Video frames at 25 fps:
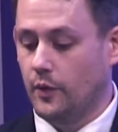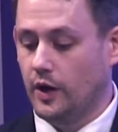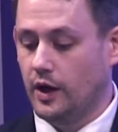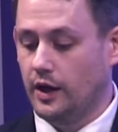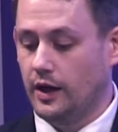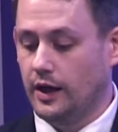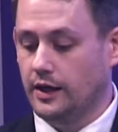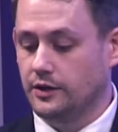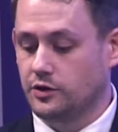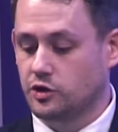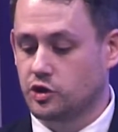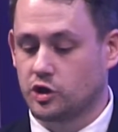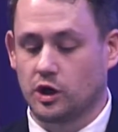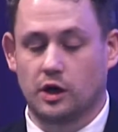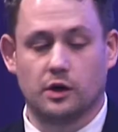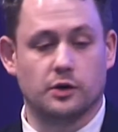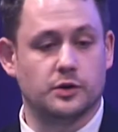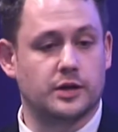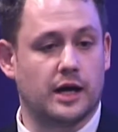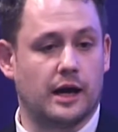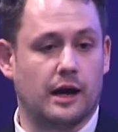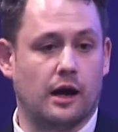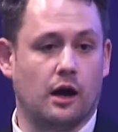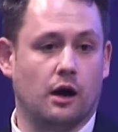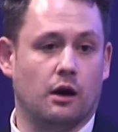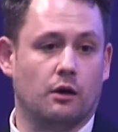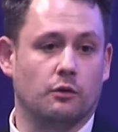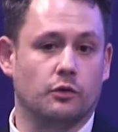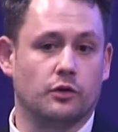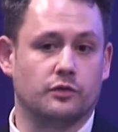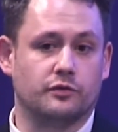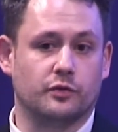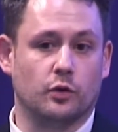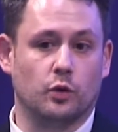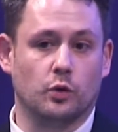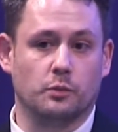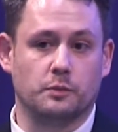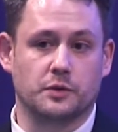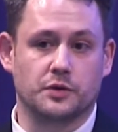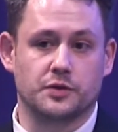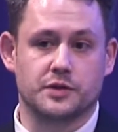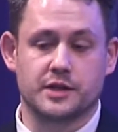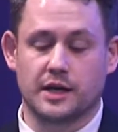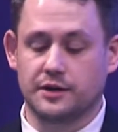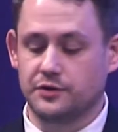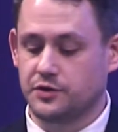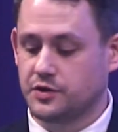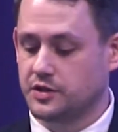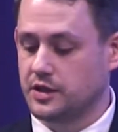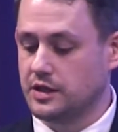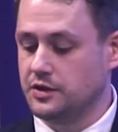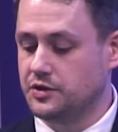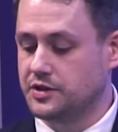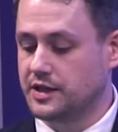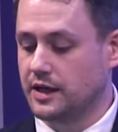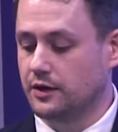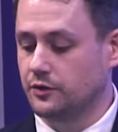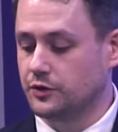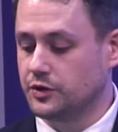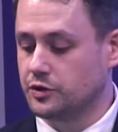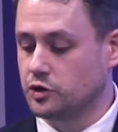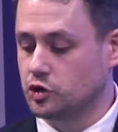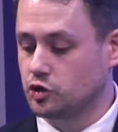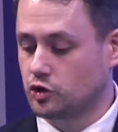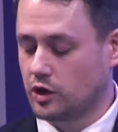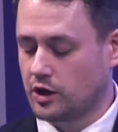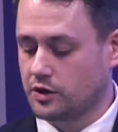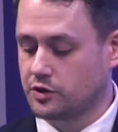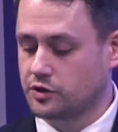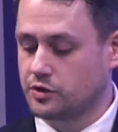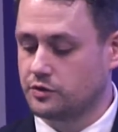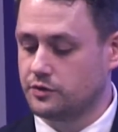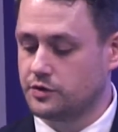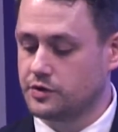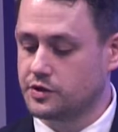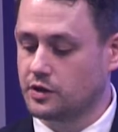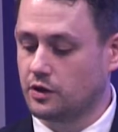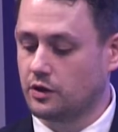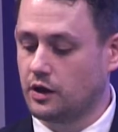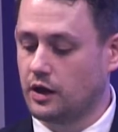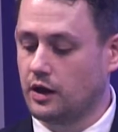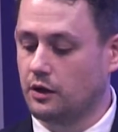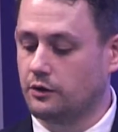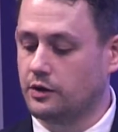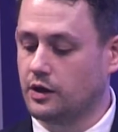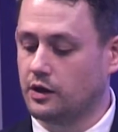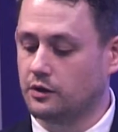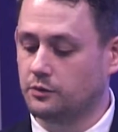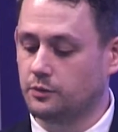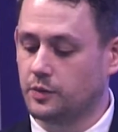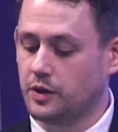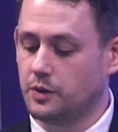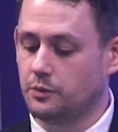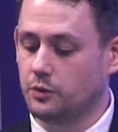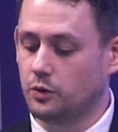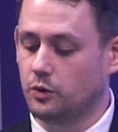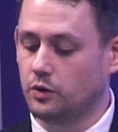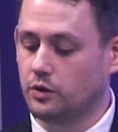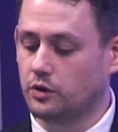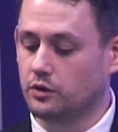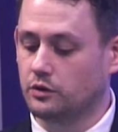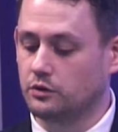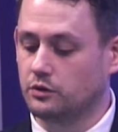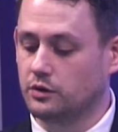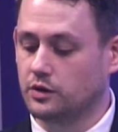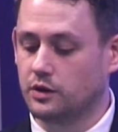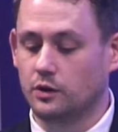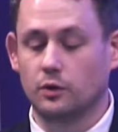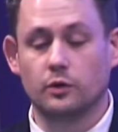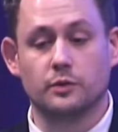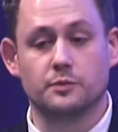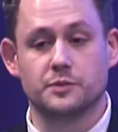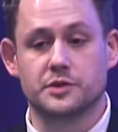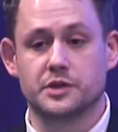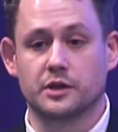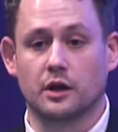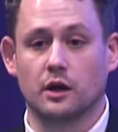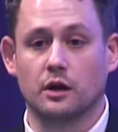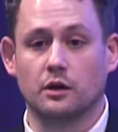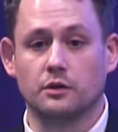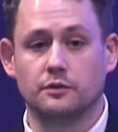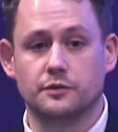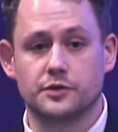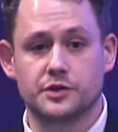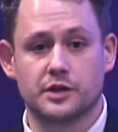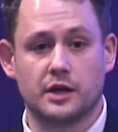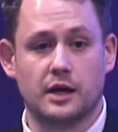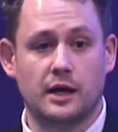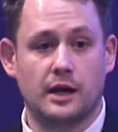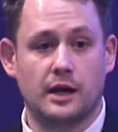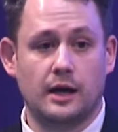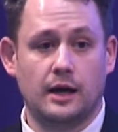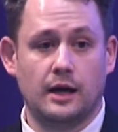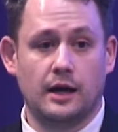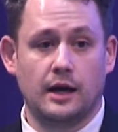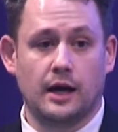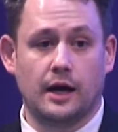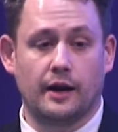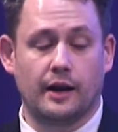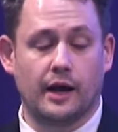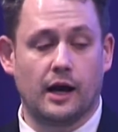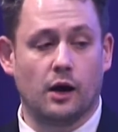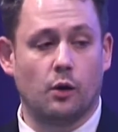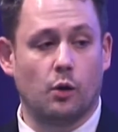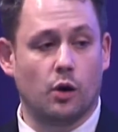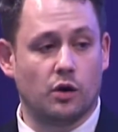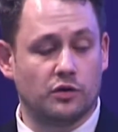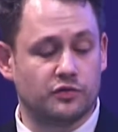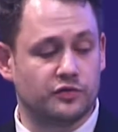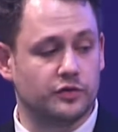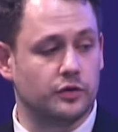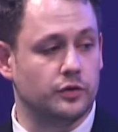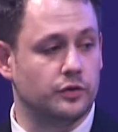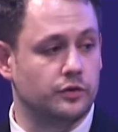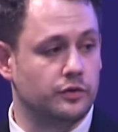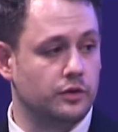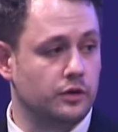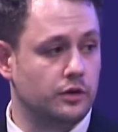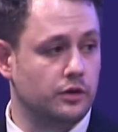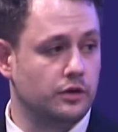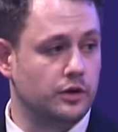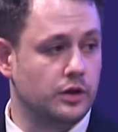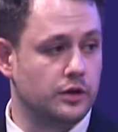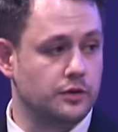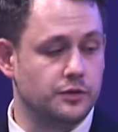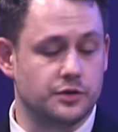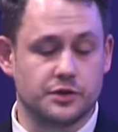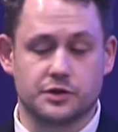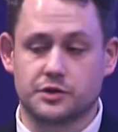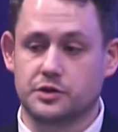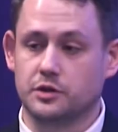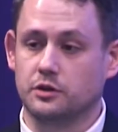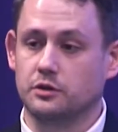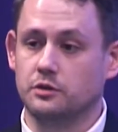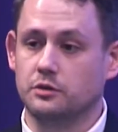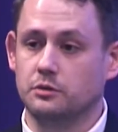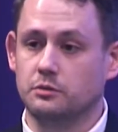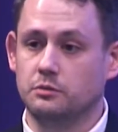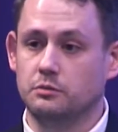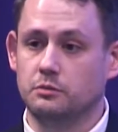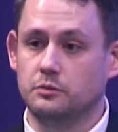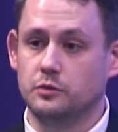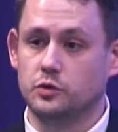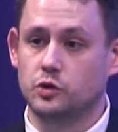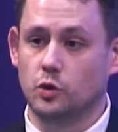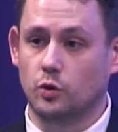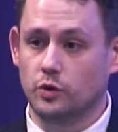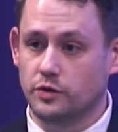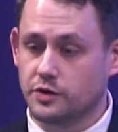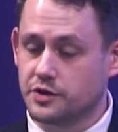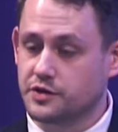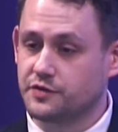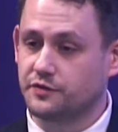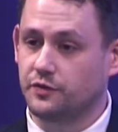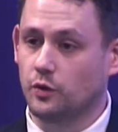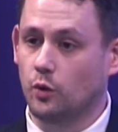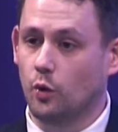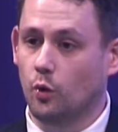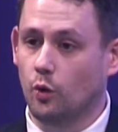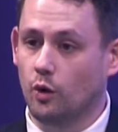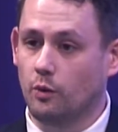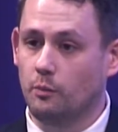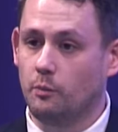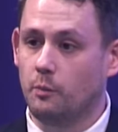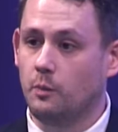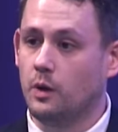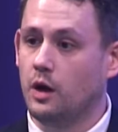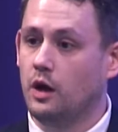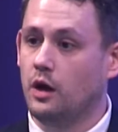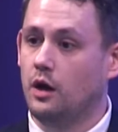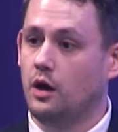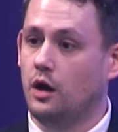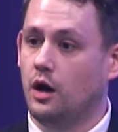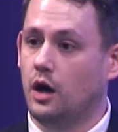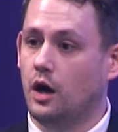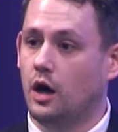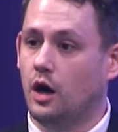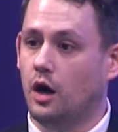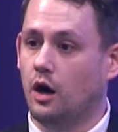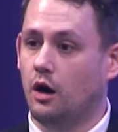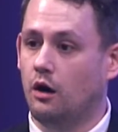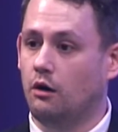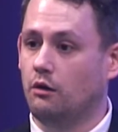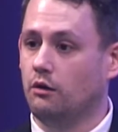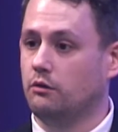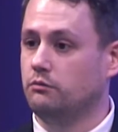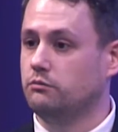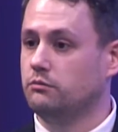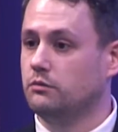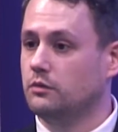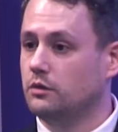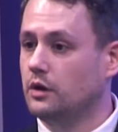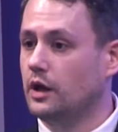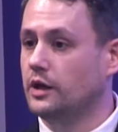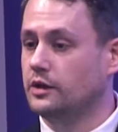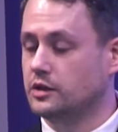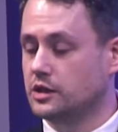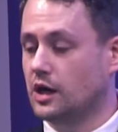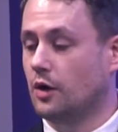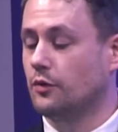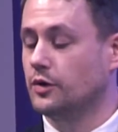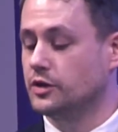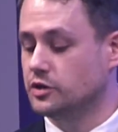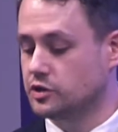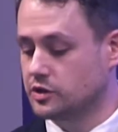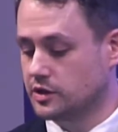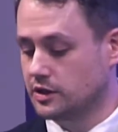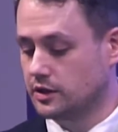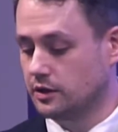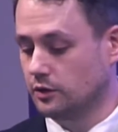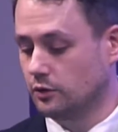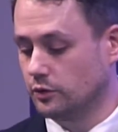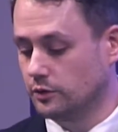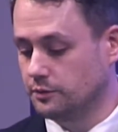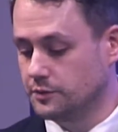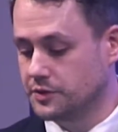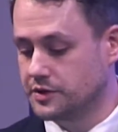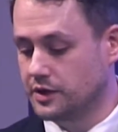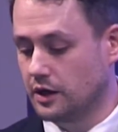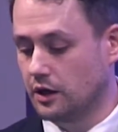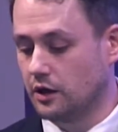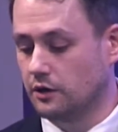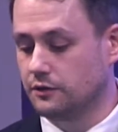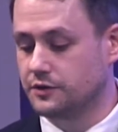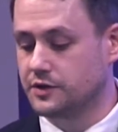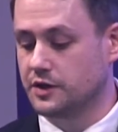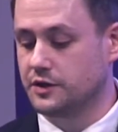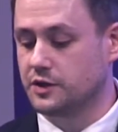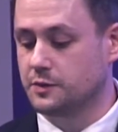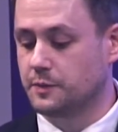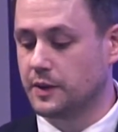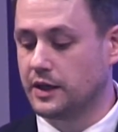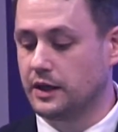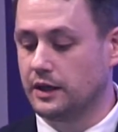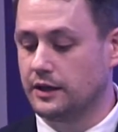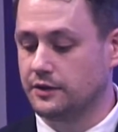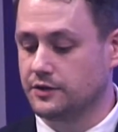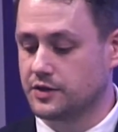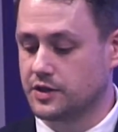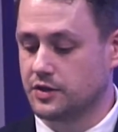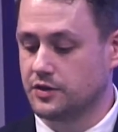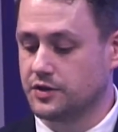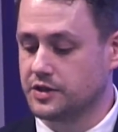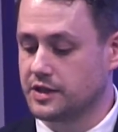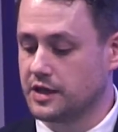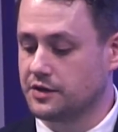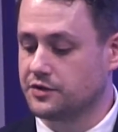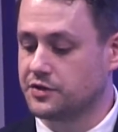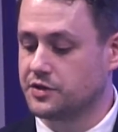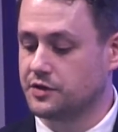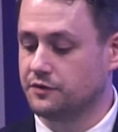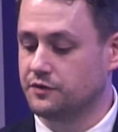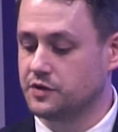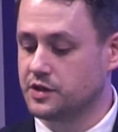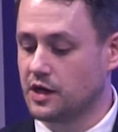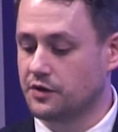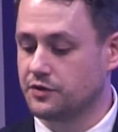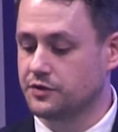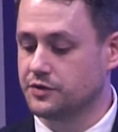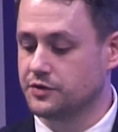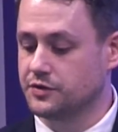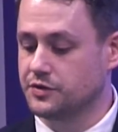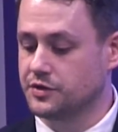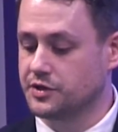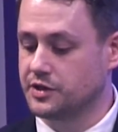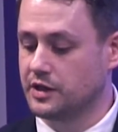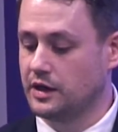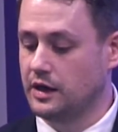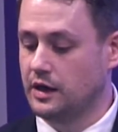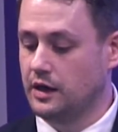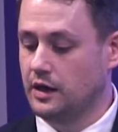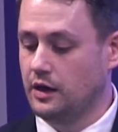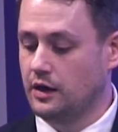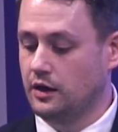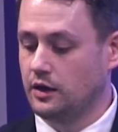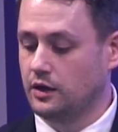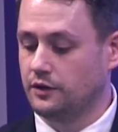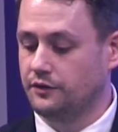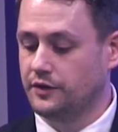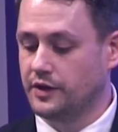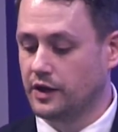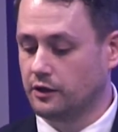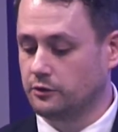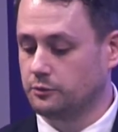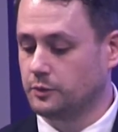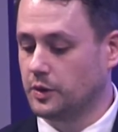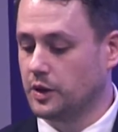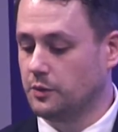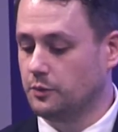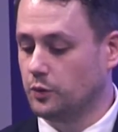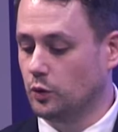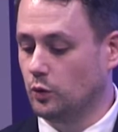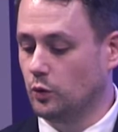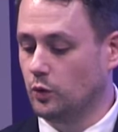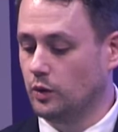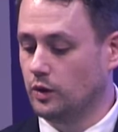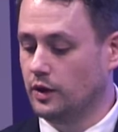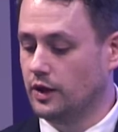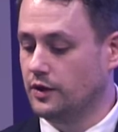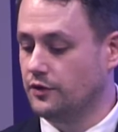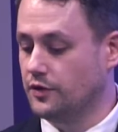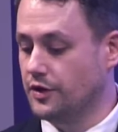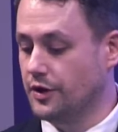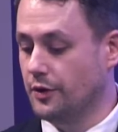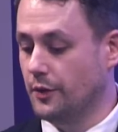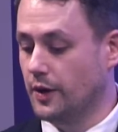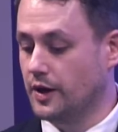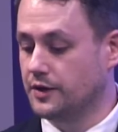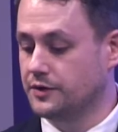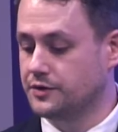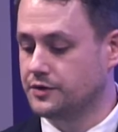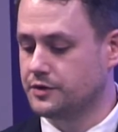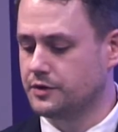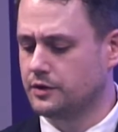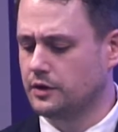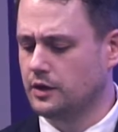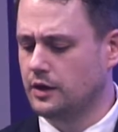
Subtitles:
It showed how the forum contains detailed instructions on how young people can kill themselves, and how often users who join this forum are encouraged to kill themselves. It's been linked to the deaths of dozens of young people in the US.